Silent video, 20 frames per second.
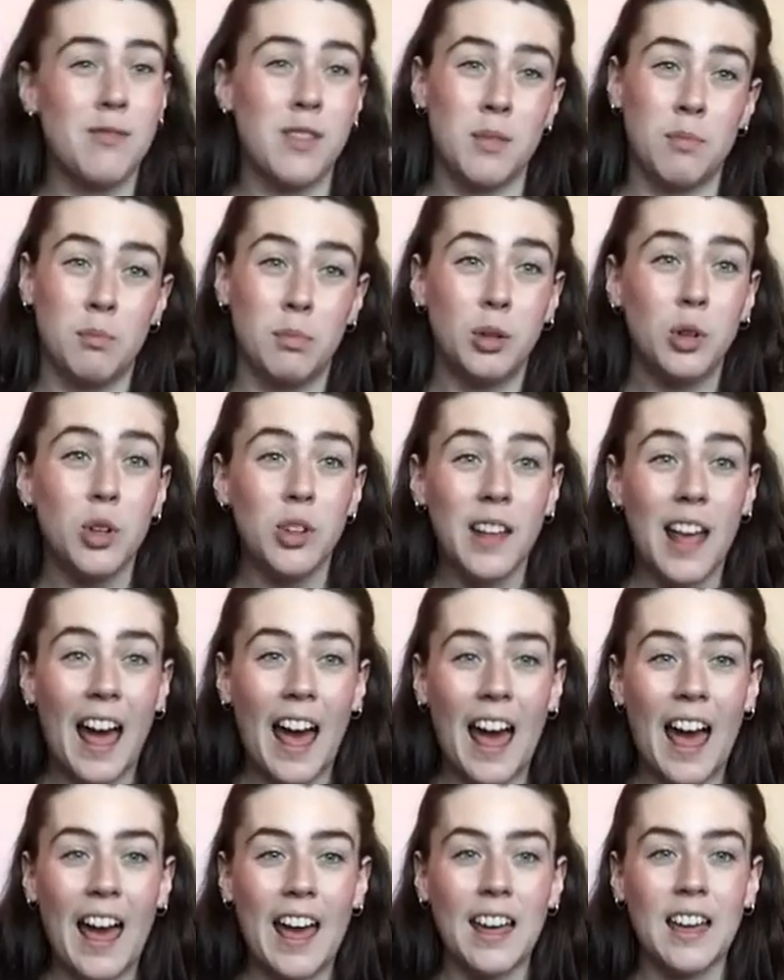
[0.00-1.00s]
Some blue
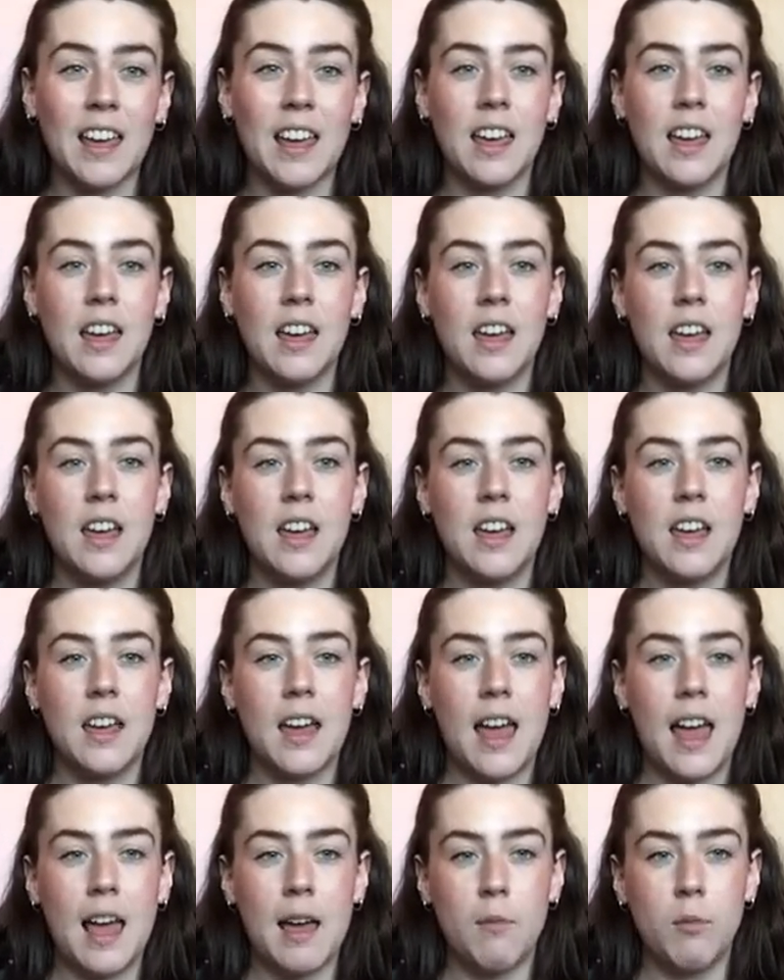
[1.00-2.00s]
tack
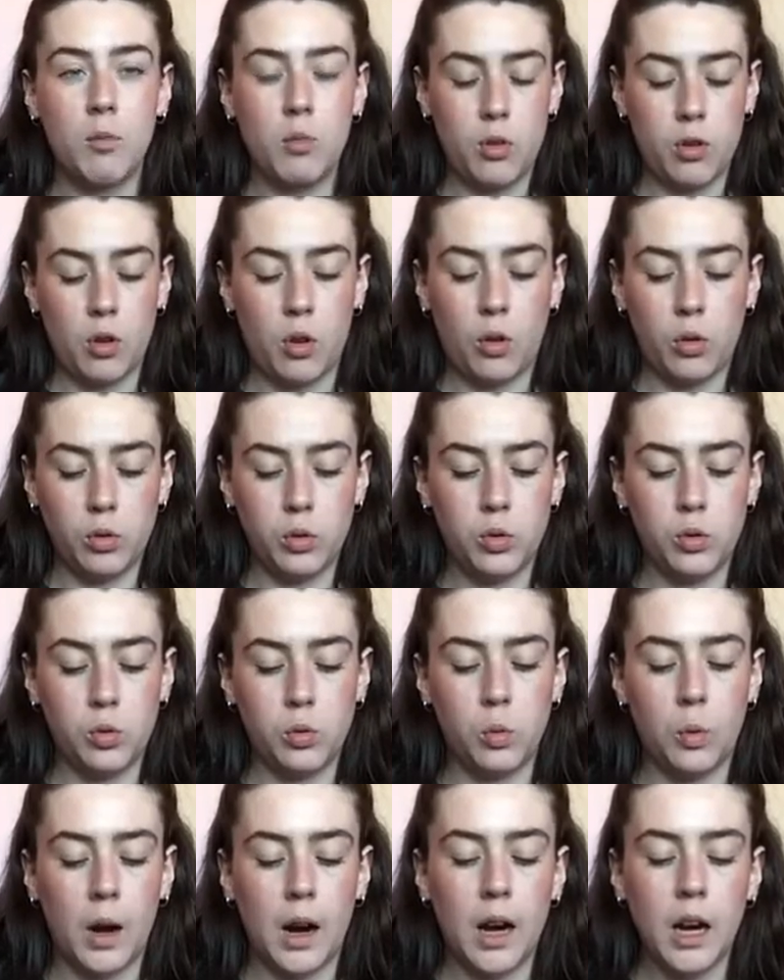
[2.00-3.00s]
would also
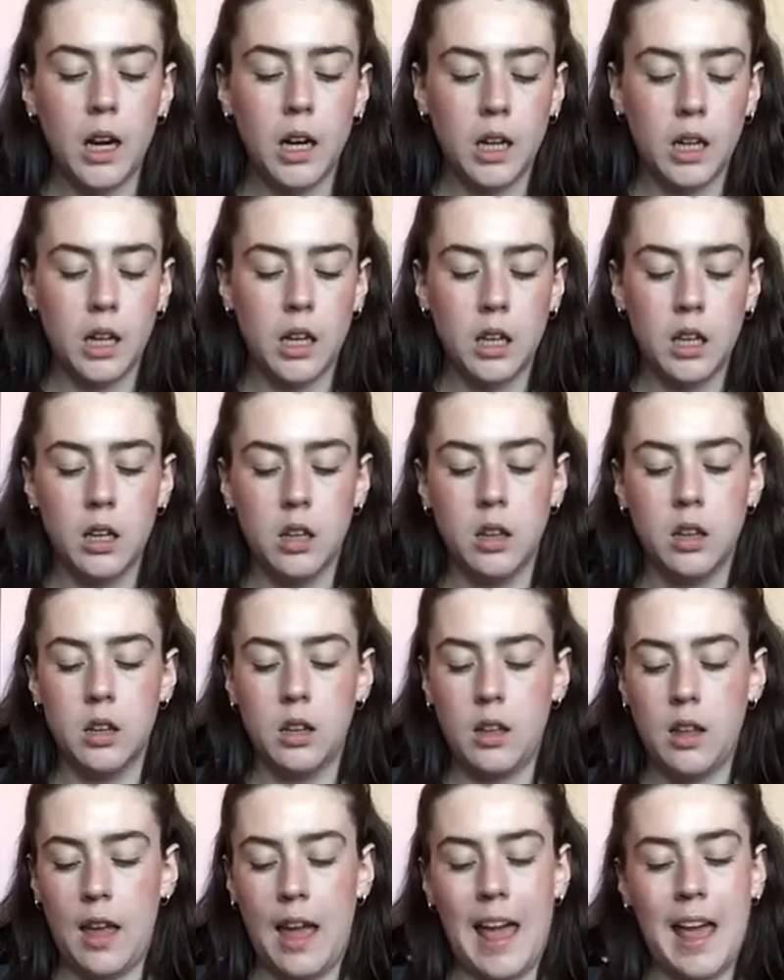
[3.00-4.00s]
work
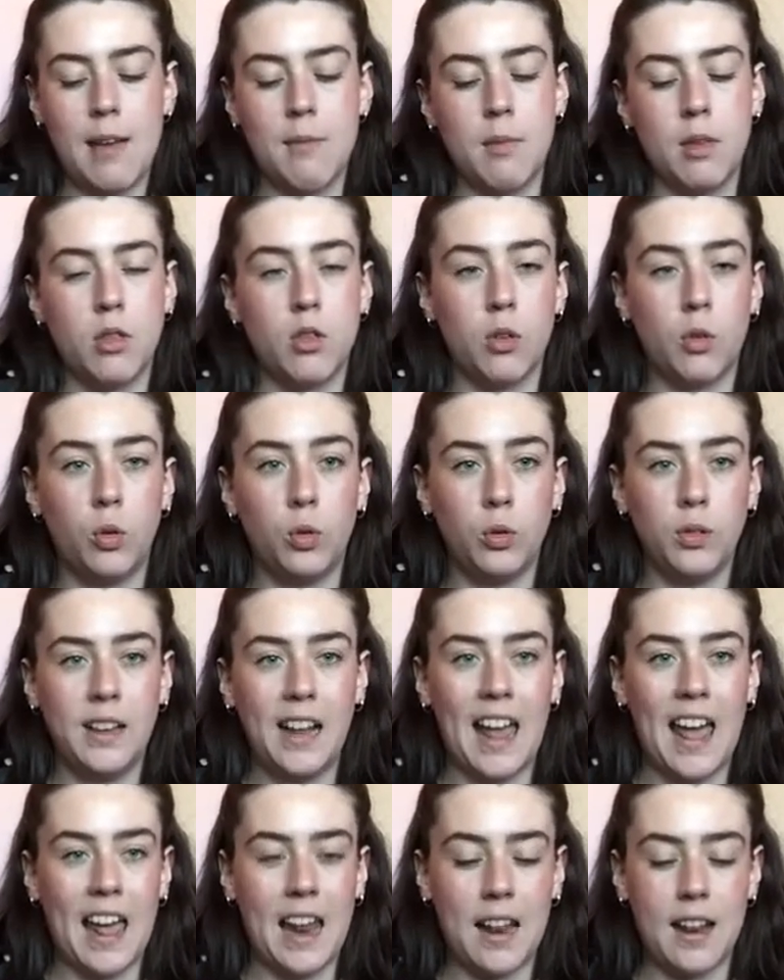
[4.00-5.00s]
to hold
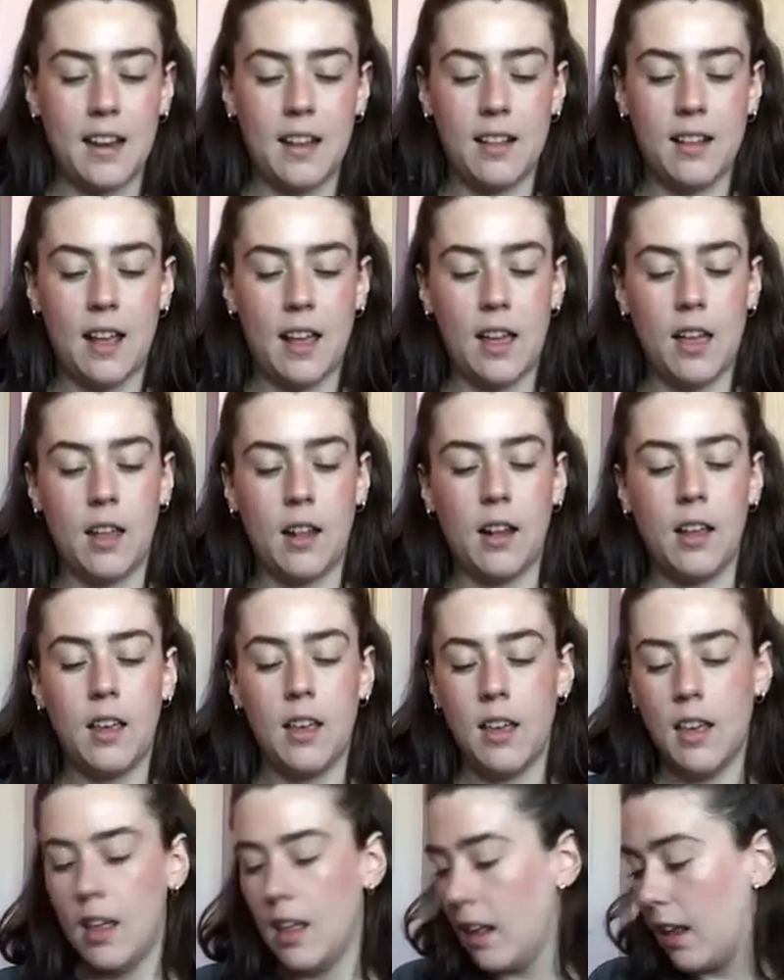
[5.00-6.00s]
the end down
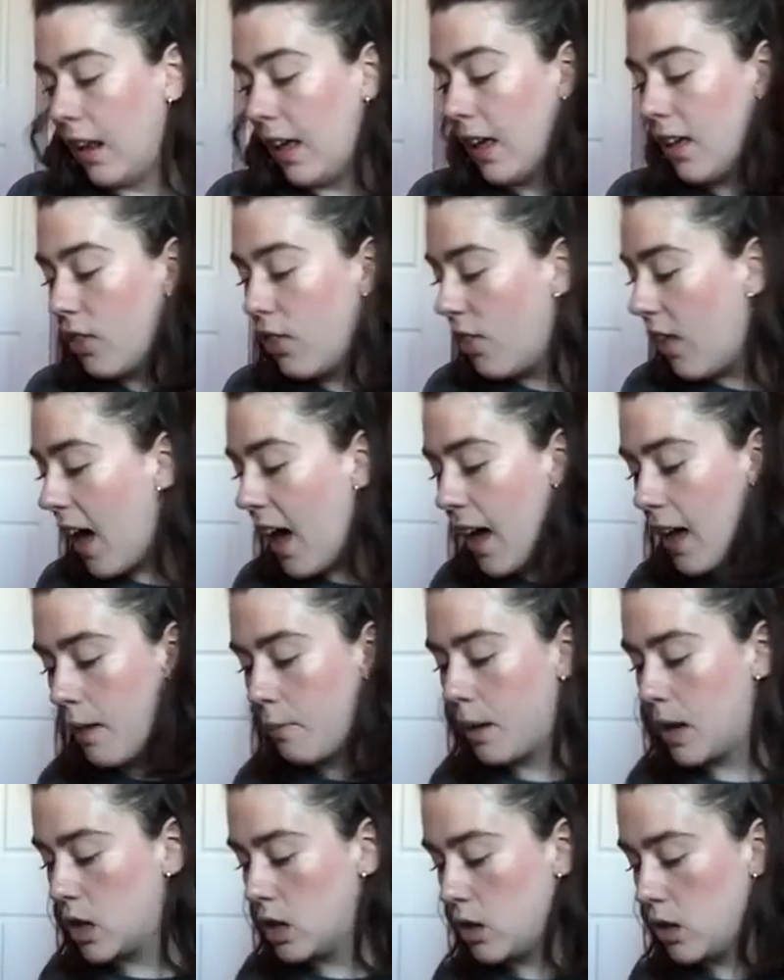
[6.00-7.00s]
like that.
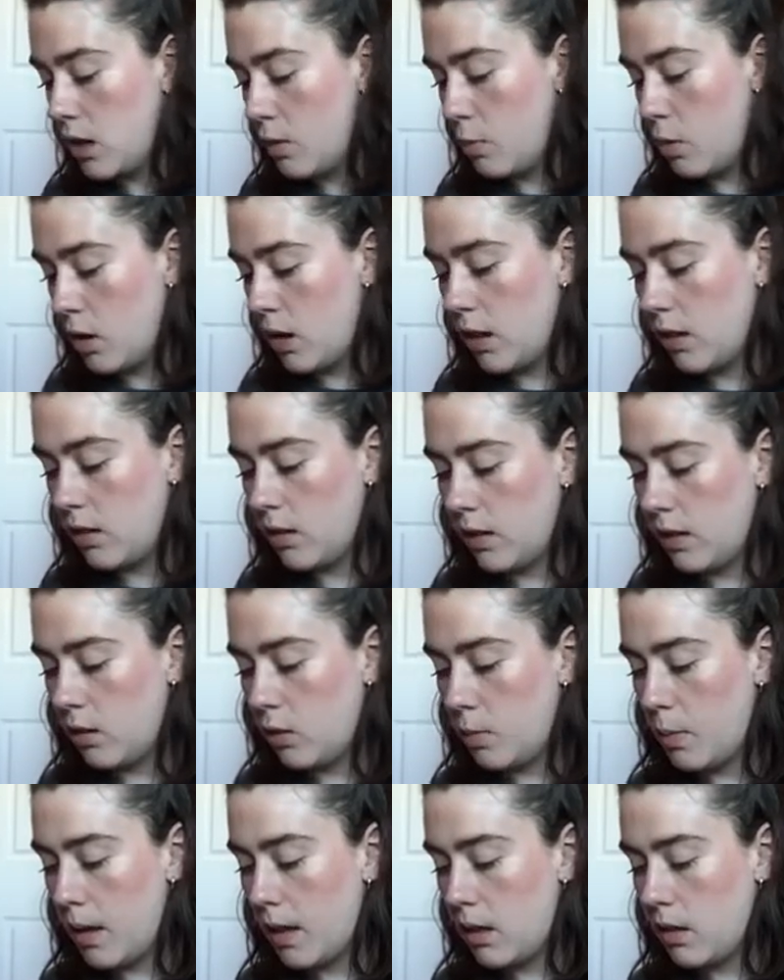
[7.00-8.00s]
I'm actually going to put another
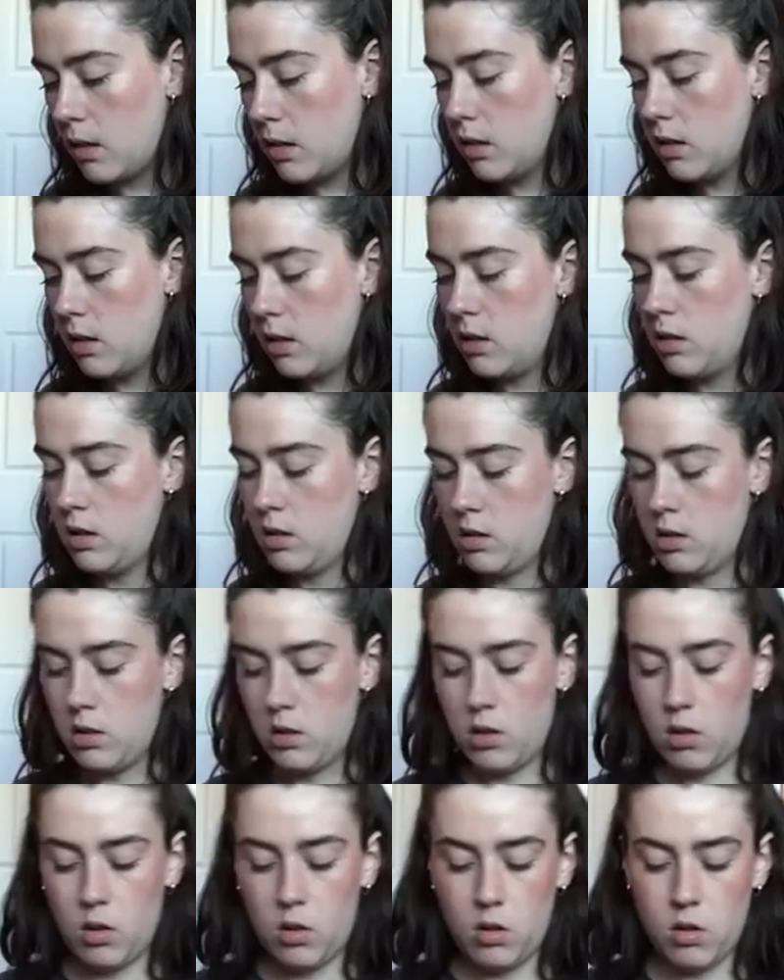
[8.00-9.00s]
little bit
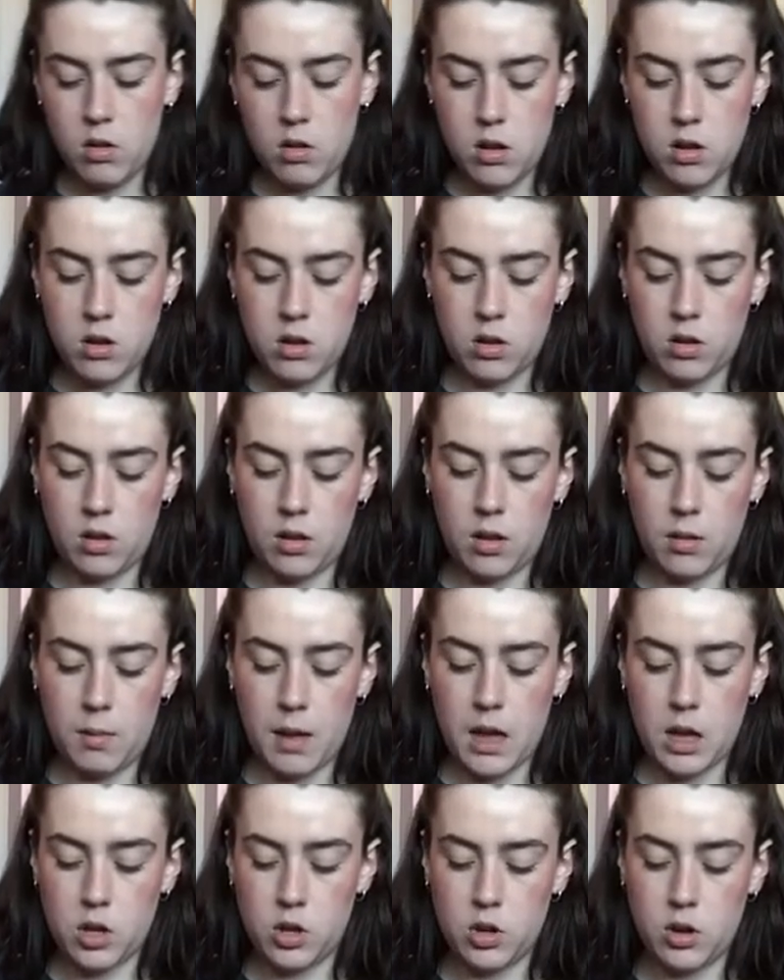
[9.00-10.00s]
on just to
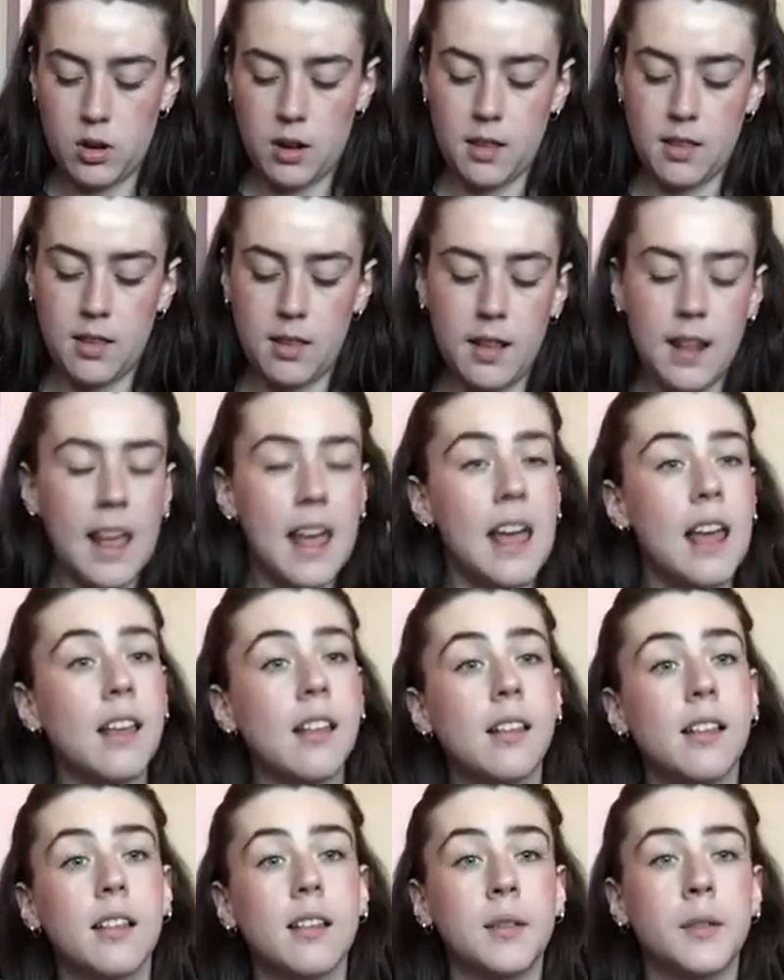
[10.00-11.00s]
make sure that it
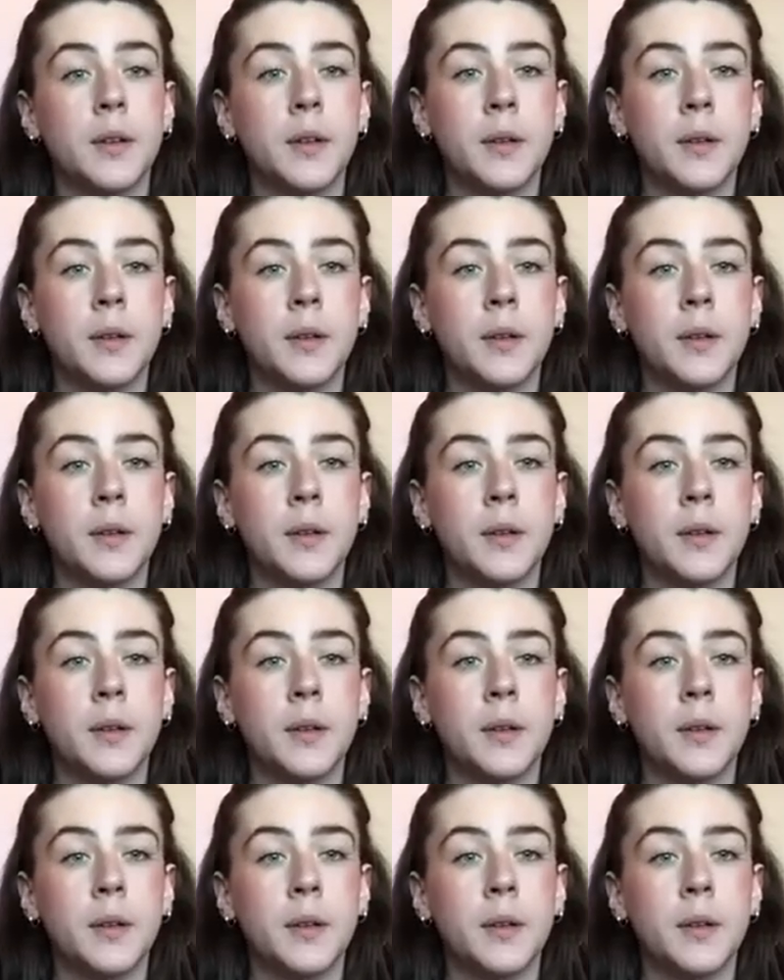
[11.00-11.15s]
stays.